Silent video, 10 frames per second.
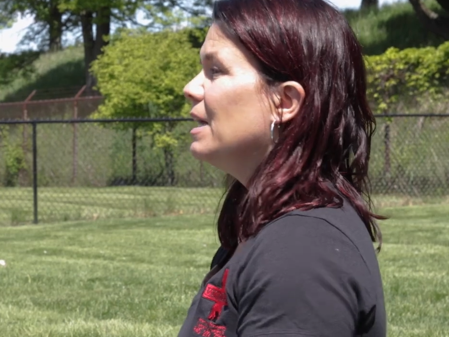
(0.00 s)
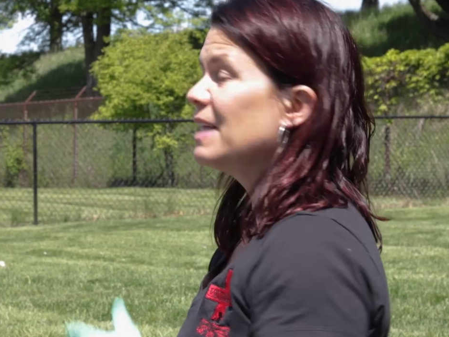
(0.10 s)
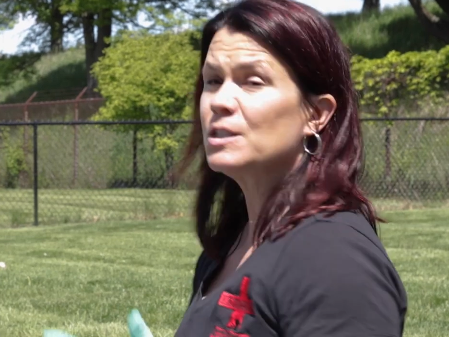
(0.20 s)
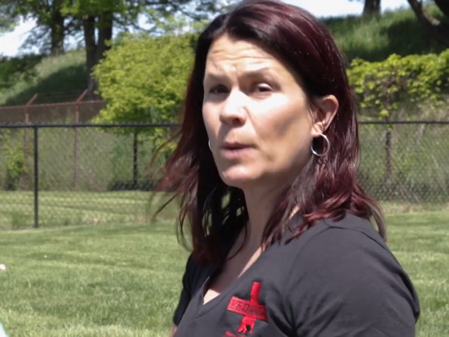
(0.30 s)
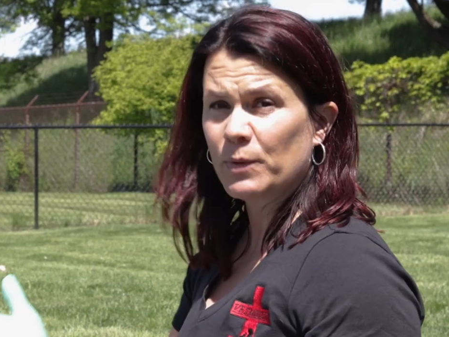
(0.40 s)

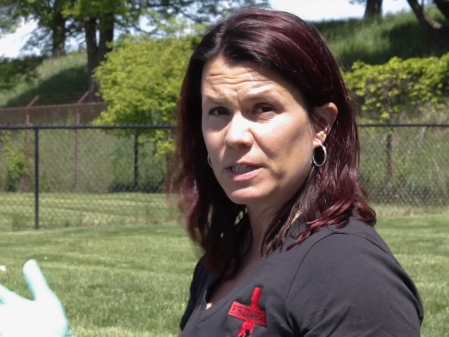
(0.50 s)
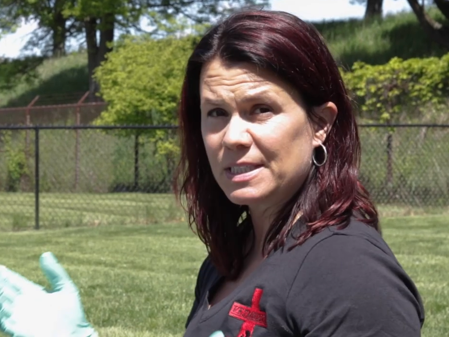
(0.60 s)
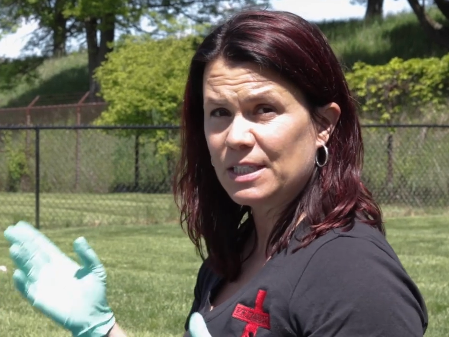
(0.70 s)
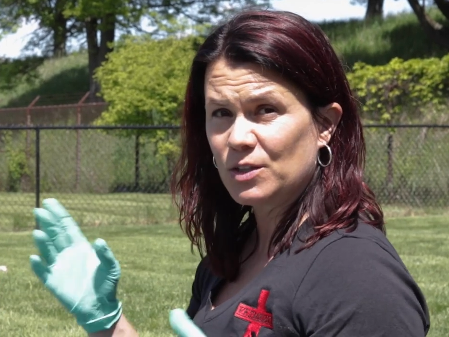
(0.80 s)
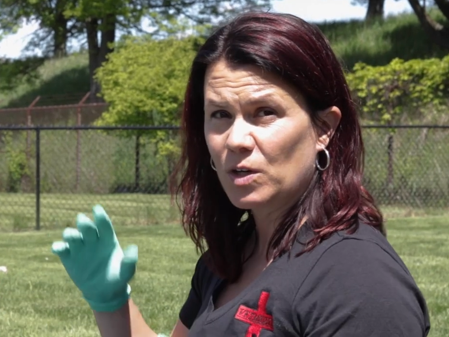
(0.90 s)
That's why when you
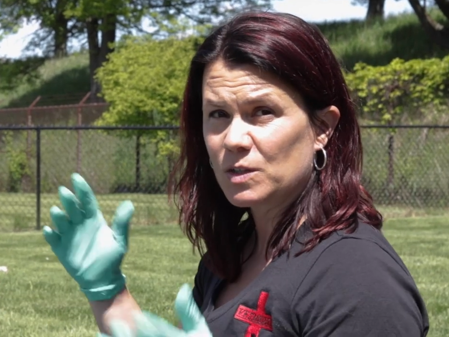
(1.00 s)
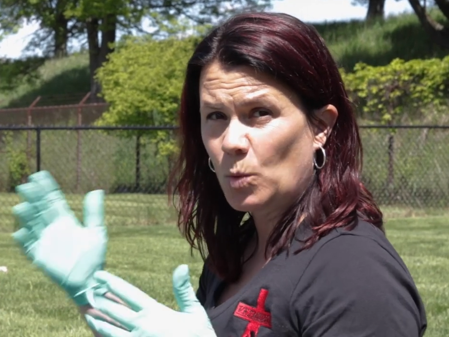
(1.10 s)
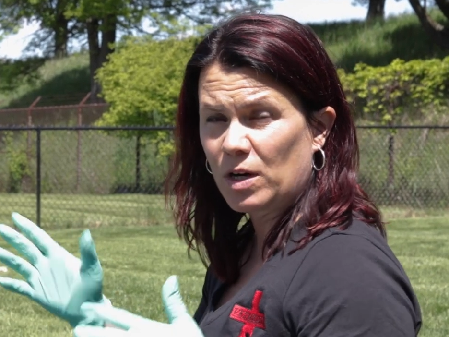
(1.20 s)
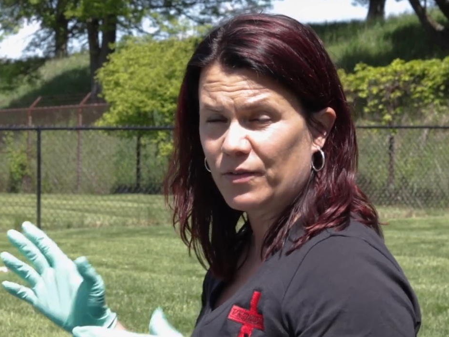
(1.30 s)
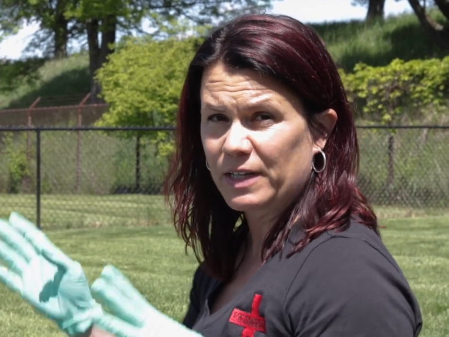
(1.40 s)
see dogs
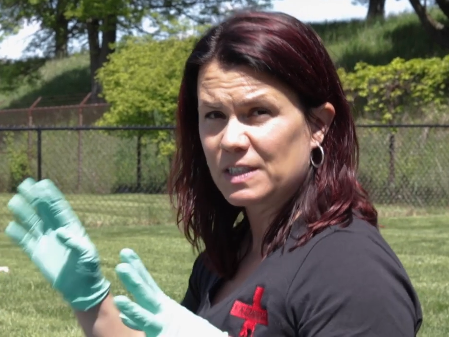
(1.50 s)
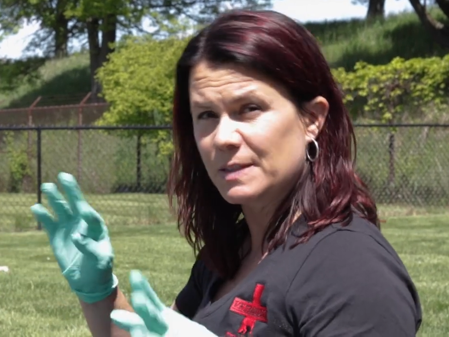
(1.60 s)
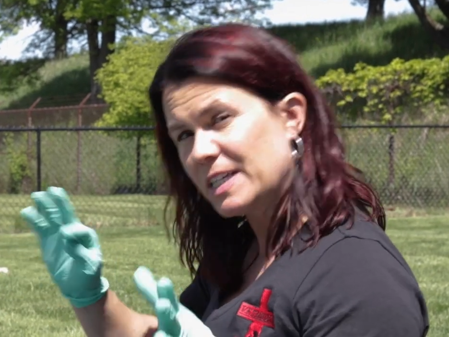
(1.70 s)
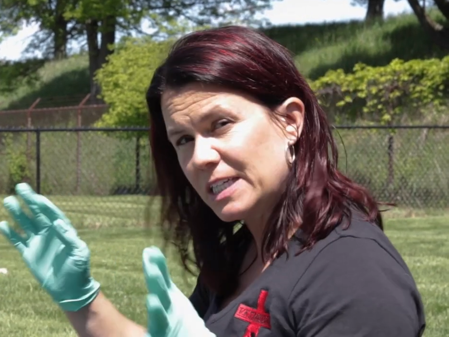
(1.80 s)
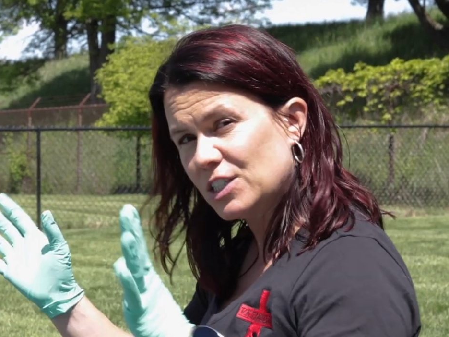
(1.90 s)
walking around
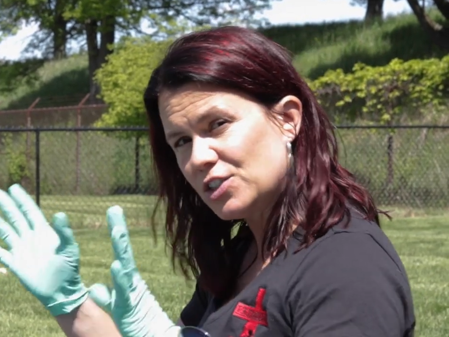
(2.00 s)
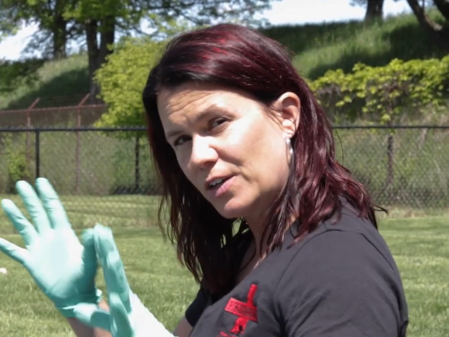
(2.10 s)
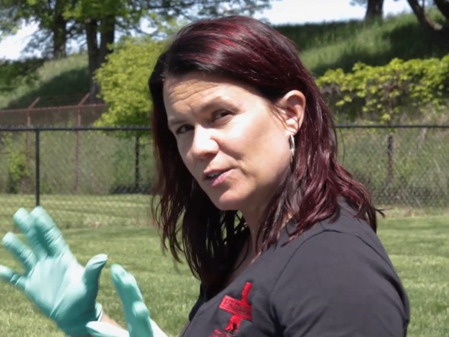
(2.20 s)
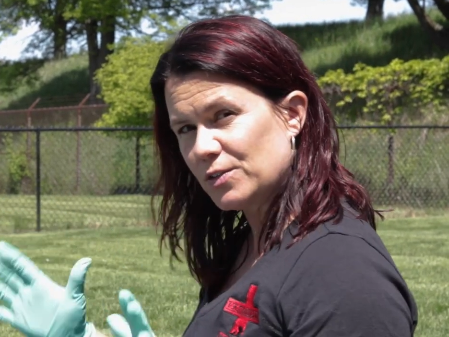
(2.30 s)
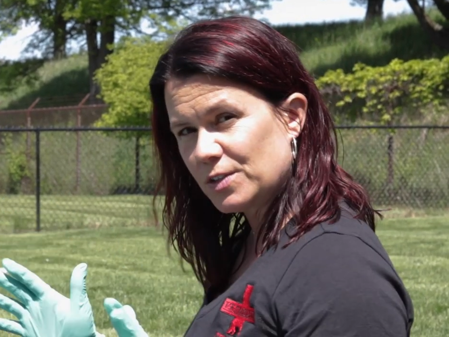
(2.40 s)
smelling each
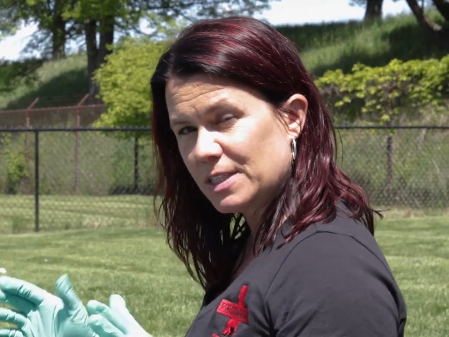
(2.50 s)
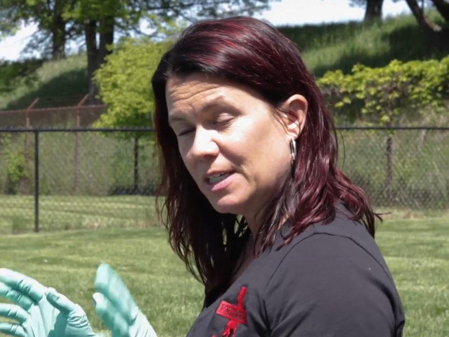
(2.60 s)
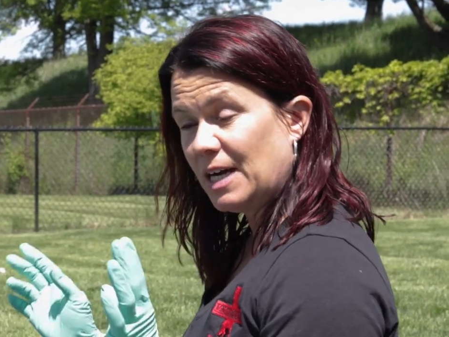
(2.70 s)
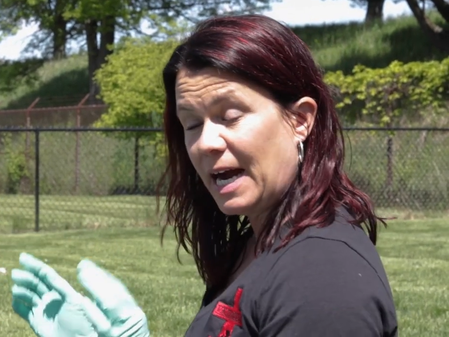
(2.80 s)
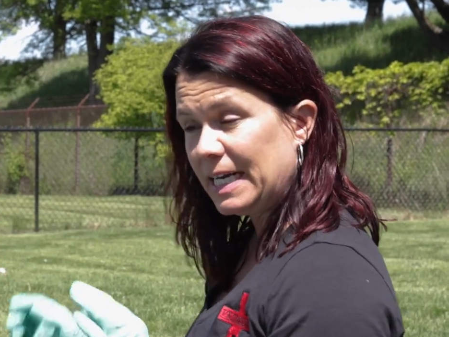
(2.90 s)
other's
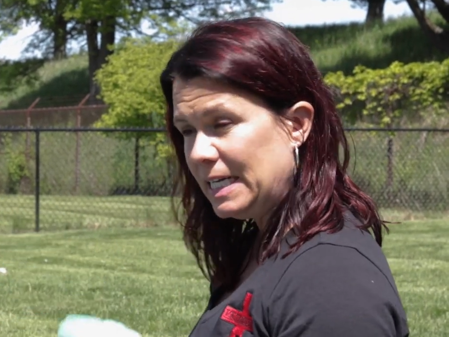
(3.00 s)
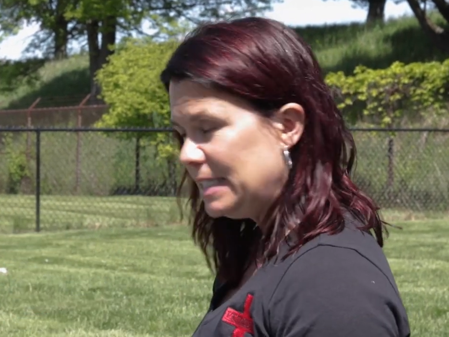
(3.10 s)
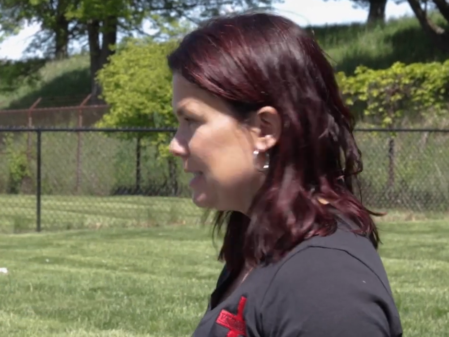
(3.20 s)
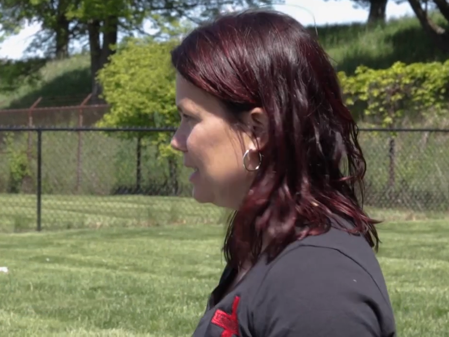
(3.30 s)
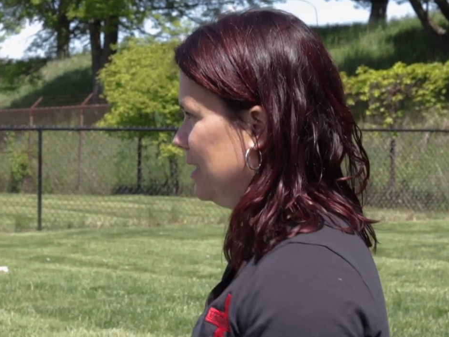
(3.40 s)

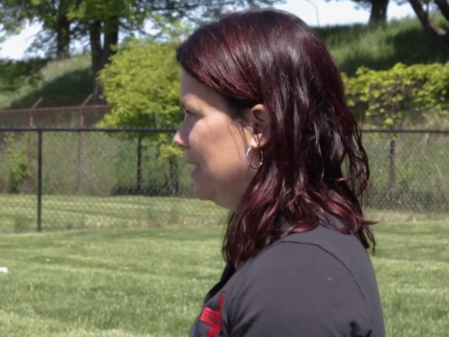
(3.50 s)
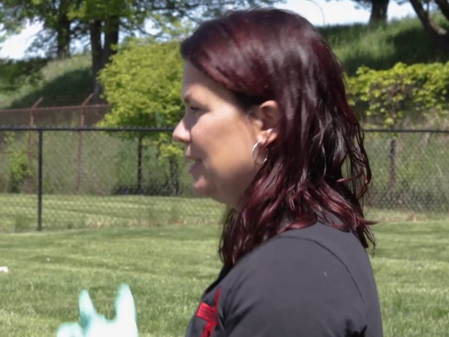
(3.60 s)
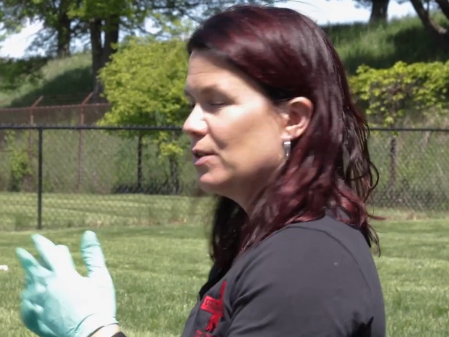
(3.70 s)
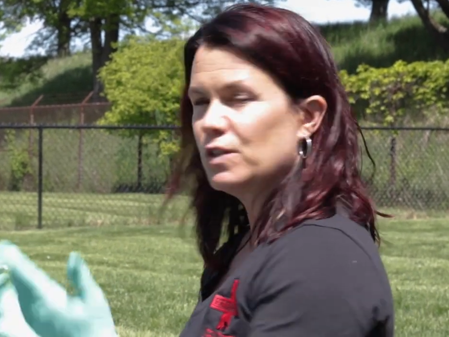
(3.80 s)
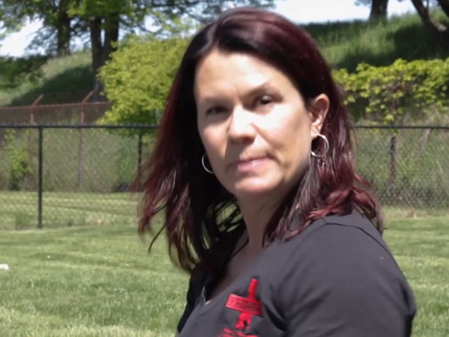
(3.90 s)
hineys,
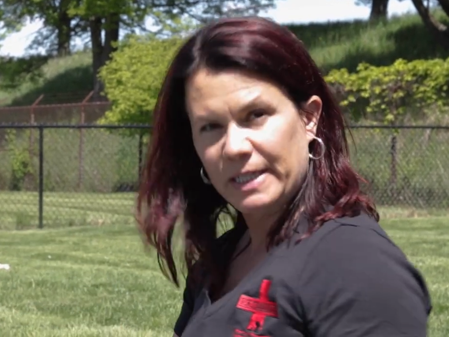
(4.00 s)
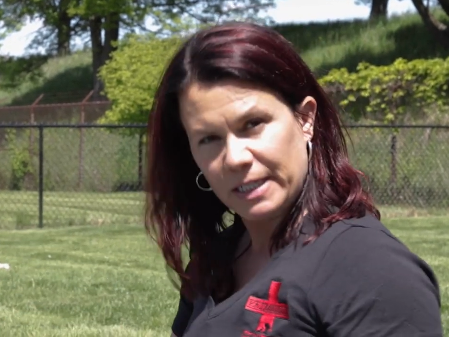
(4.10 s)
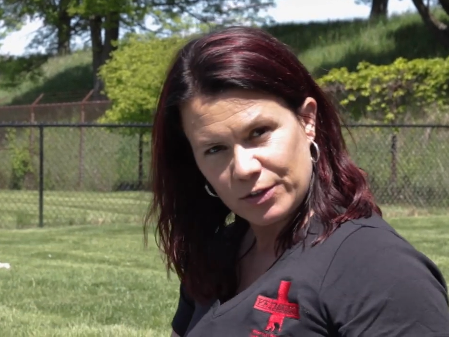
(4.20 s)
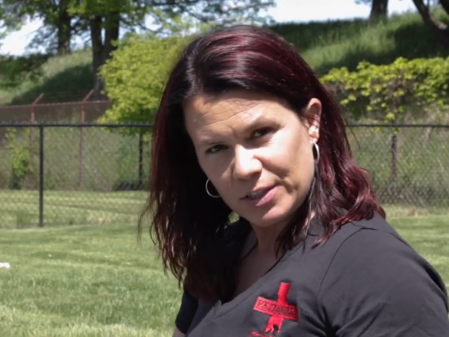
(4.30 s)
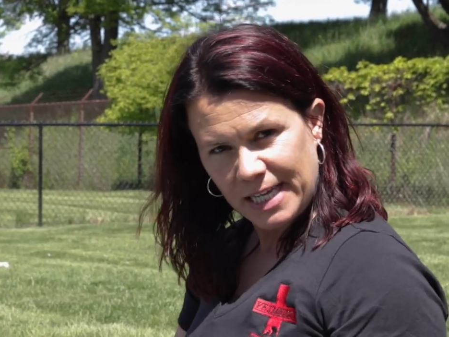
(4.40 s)
they're
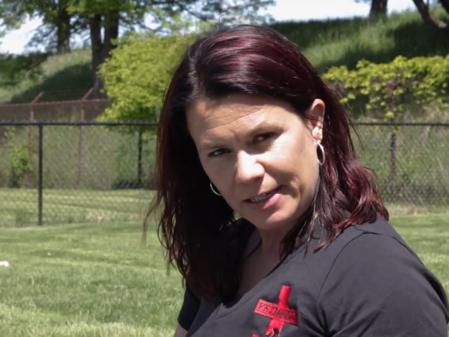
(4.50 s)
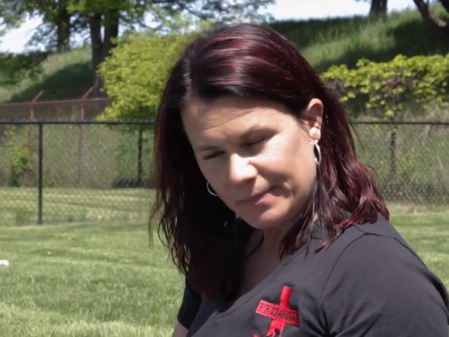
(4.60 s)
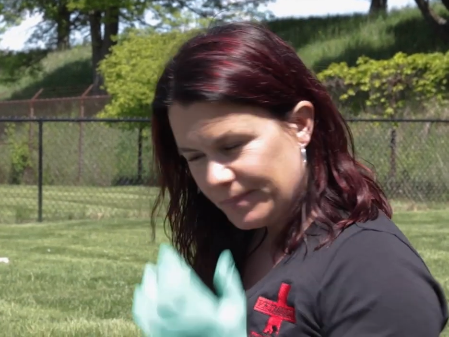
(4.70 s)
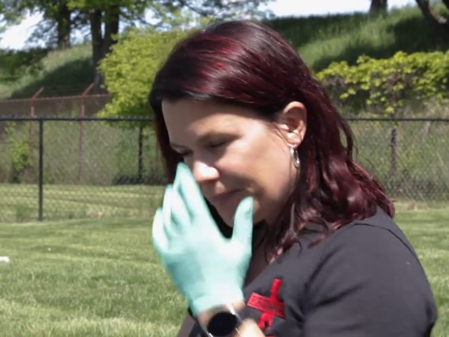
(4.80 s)
smelling their scent.